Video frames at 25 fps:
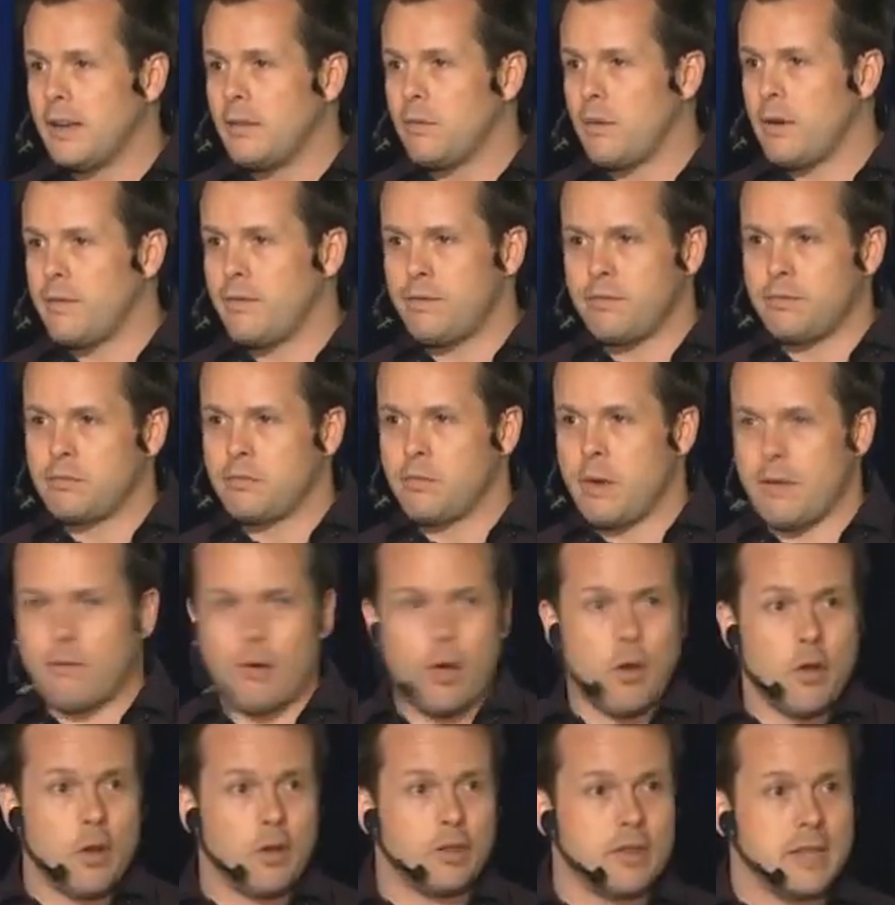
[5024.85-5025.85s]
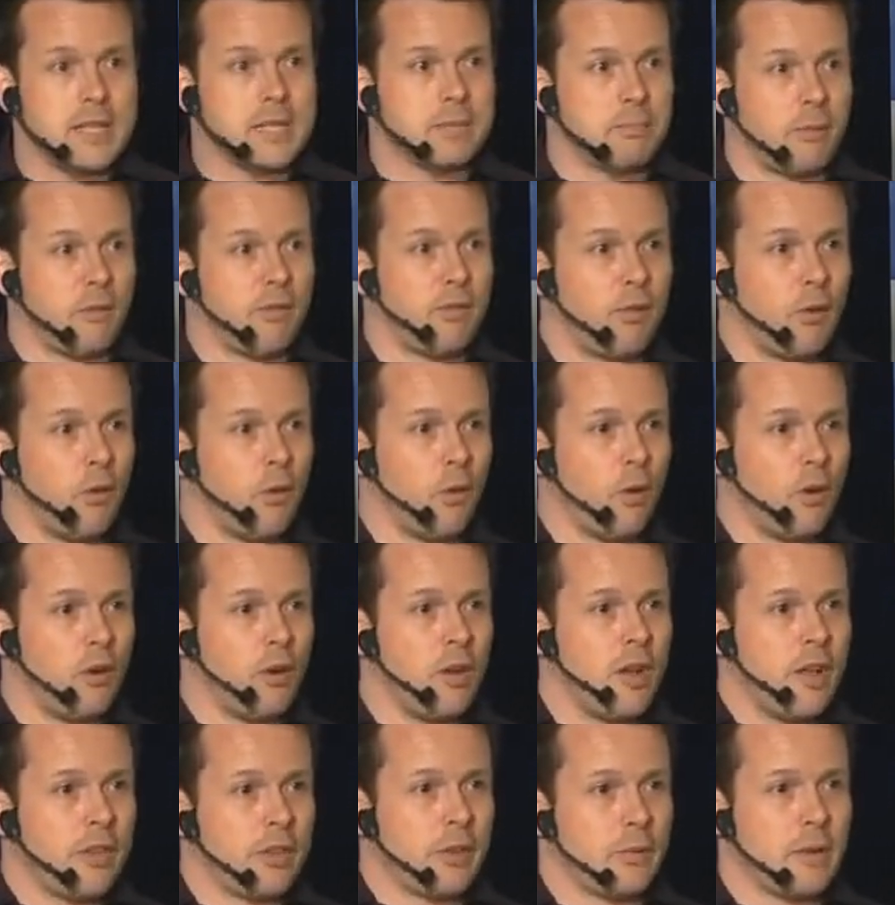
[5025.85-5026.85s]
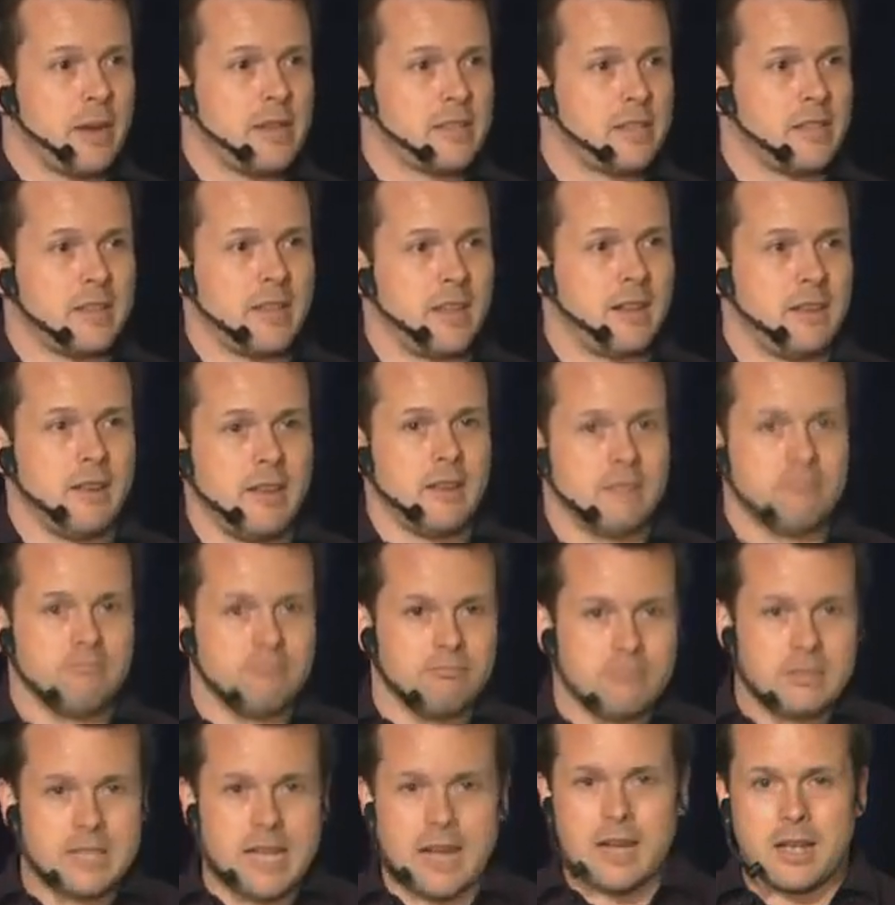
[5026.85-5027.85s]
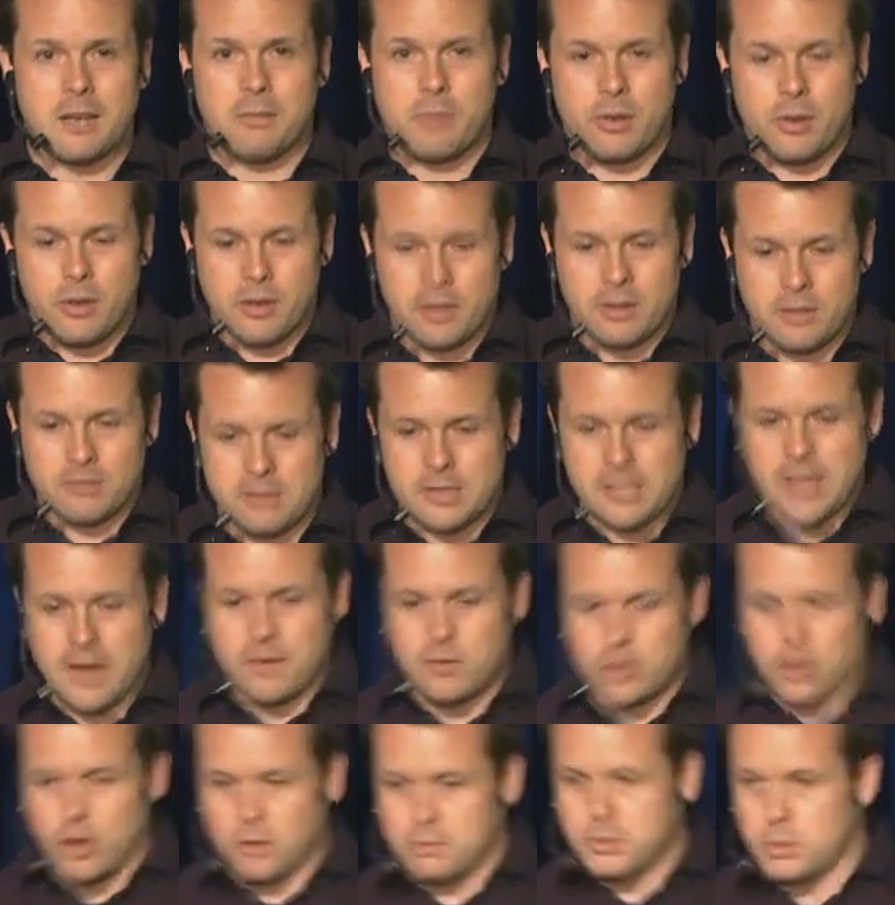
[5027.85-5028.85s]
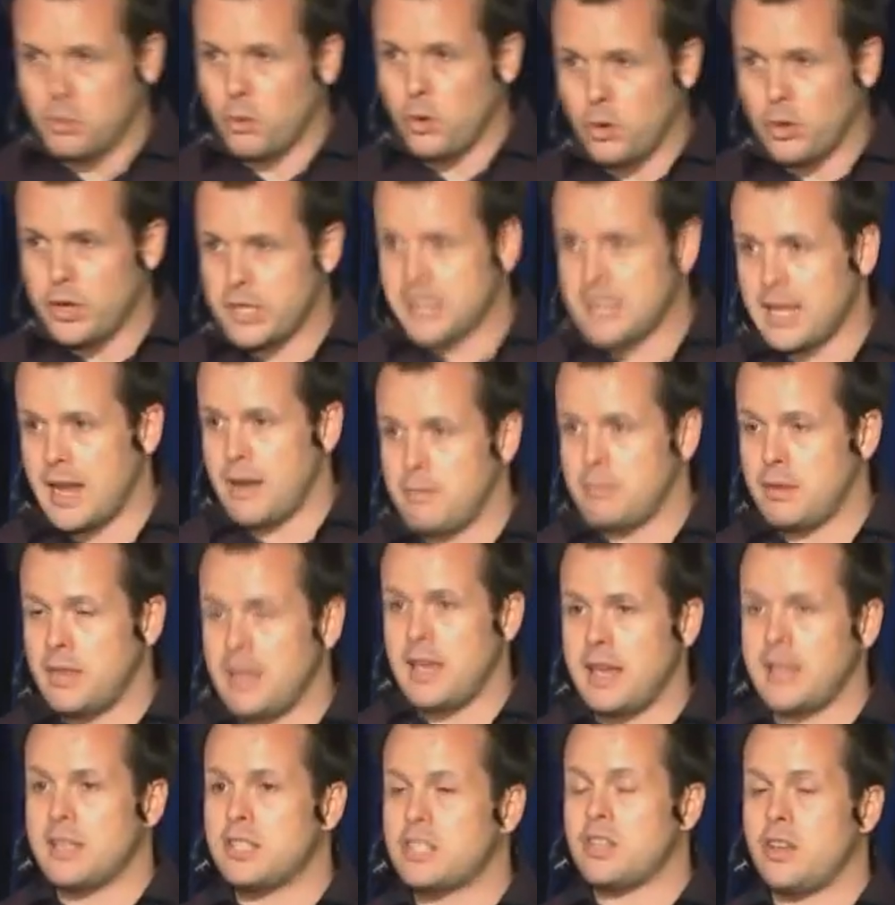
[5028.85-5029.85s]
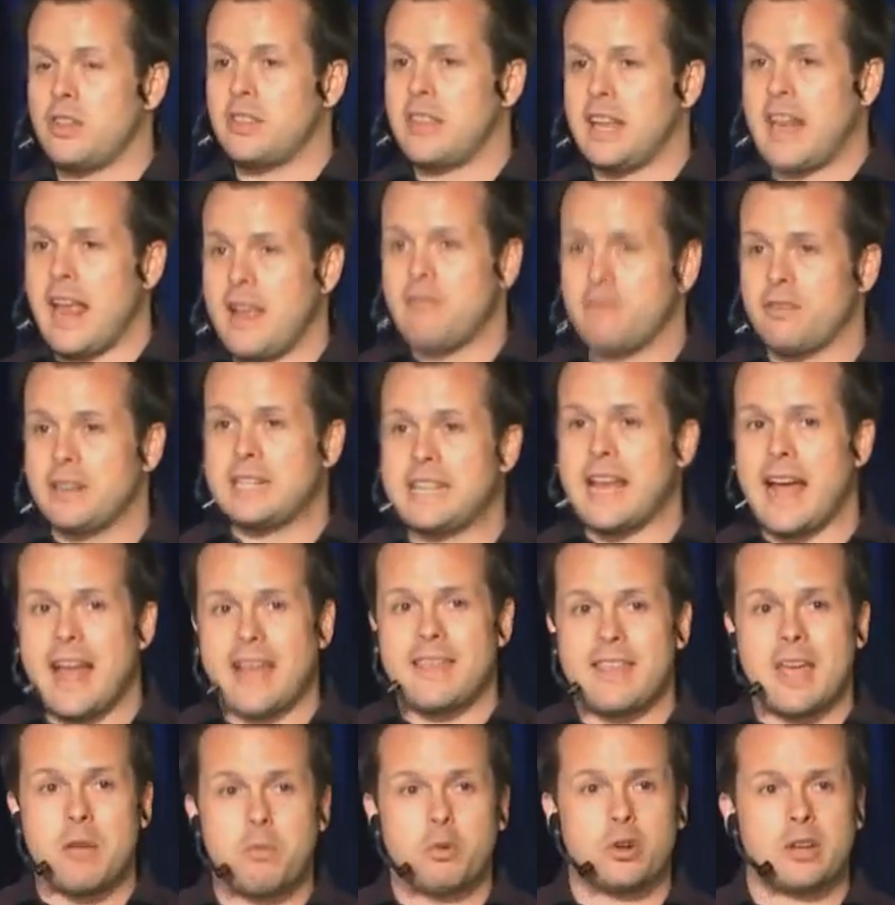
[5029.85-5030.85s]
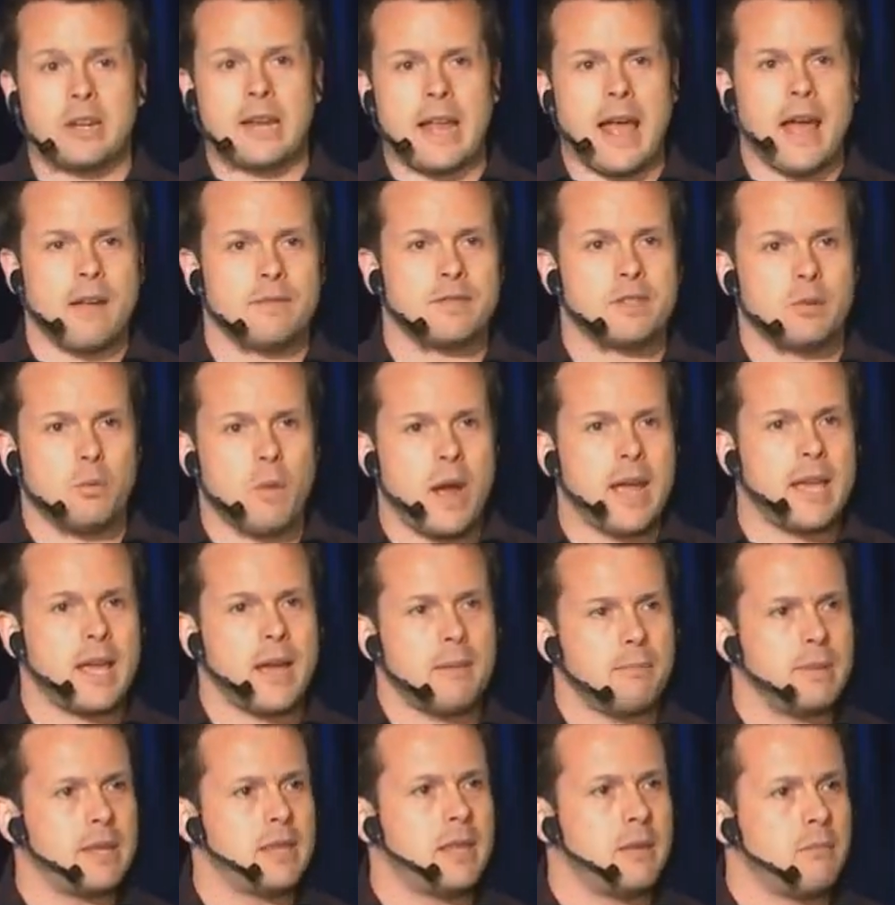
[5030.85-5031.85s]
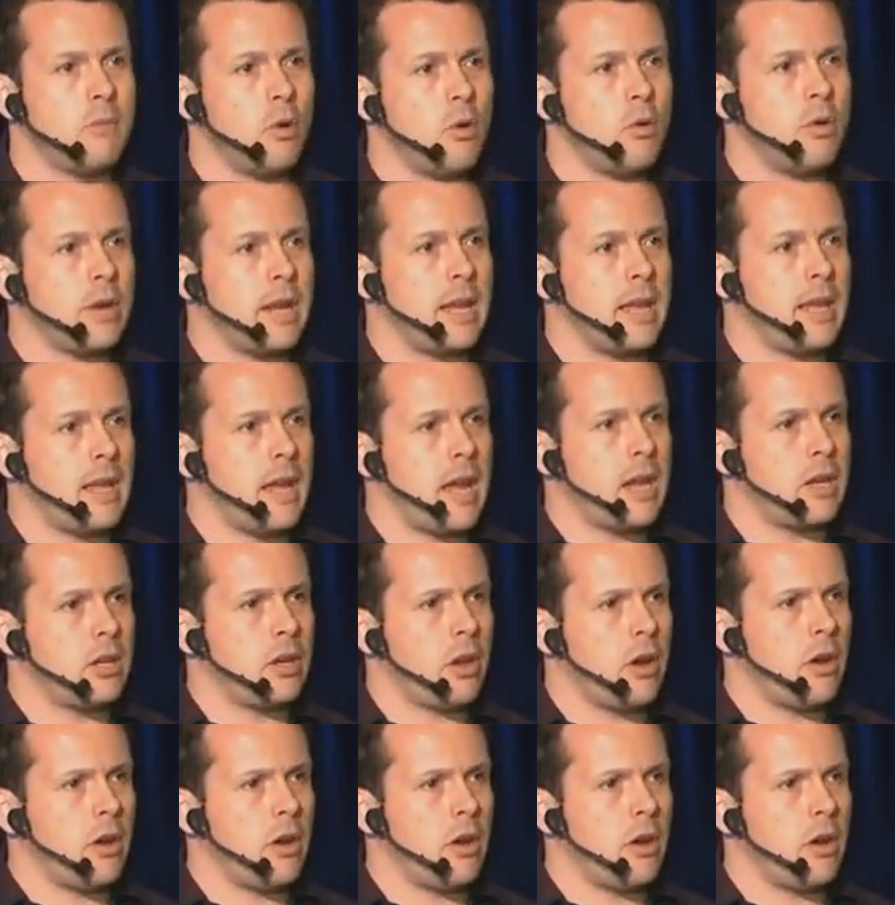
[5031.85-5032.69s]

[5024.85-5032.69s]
We've we've heard this before. The reason that Zuckerberg and Steve Jobs wore the same thing is so that every day they wouldn't have to wake up in the morning and